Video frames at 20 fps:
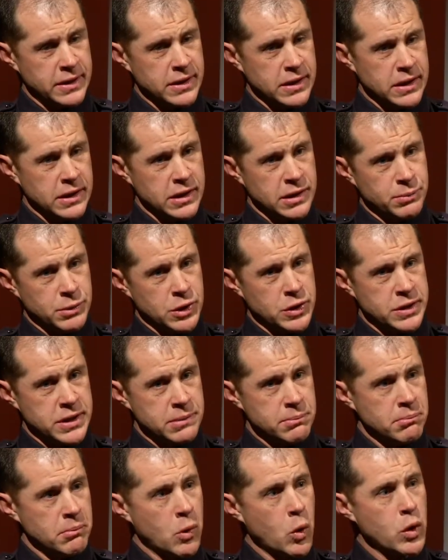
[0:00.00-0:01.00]
community
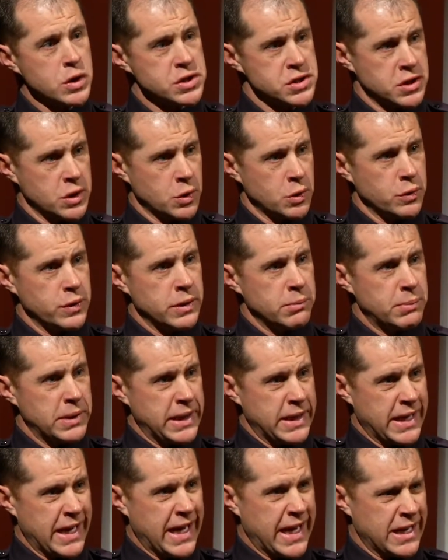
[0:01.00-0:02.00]
more so than
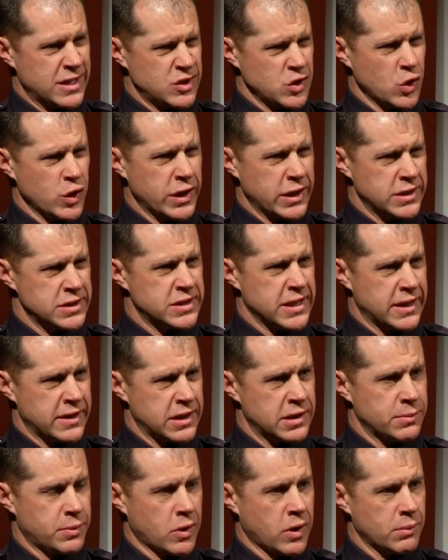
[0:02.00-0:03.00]
being hands-on inside
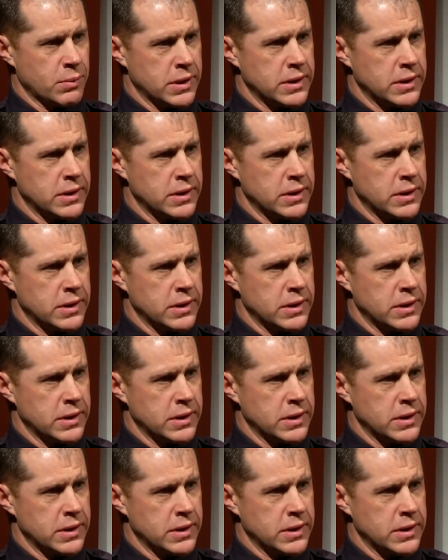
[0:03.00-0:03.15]
the department.